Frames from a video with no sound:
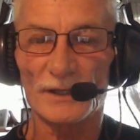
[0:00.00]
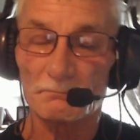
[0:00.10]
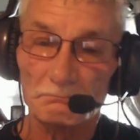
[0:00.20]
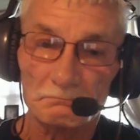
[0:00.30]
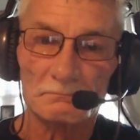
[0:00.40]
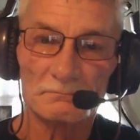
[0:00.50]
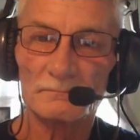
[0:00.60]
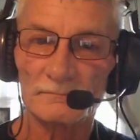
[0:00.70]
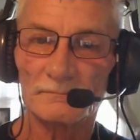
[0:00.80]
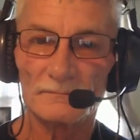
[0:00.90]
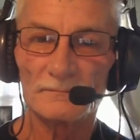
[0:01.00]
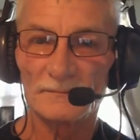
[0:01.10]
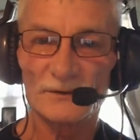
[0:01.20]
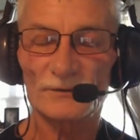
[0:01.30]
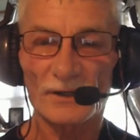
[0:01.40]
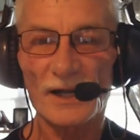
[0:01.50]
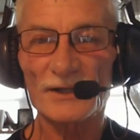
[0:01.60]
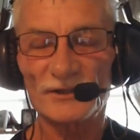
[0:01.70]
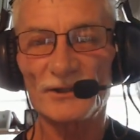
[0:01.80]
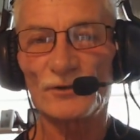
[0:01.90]
So it's not
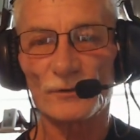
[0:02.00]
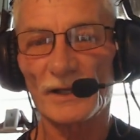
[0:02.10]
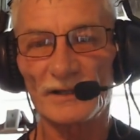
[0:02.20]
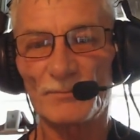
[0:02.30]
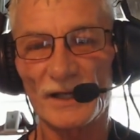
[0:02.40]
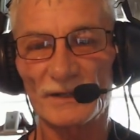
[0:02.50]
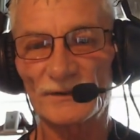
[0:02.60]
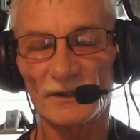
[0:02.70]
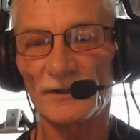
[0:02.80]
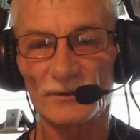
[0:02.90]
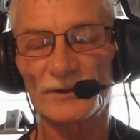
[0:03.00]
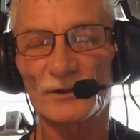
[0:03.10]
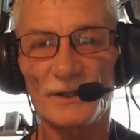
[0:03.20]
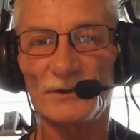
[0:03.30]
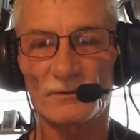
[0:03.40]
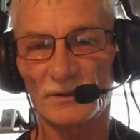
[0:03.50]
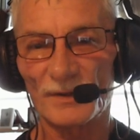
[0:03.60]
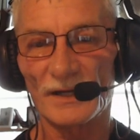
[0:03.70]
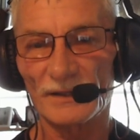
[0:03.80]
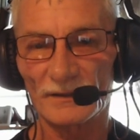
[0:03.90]
actually you doing any buying and selling here, it's the Queen doing the
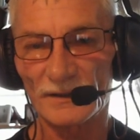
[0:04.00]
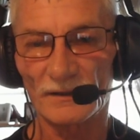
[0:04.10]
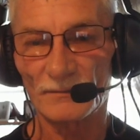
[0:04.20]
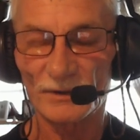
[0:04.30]
buying and selling.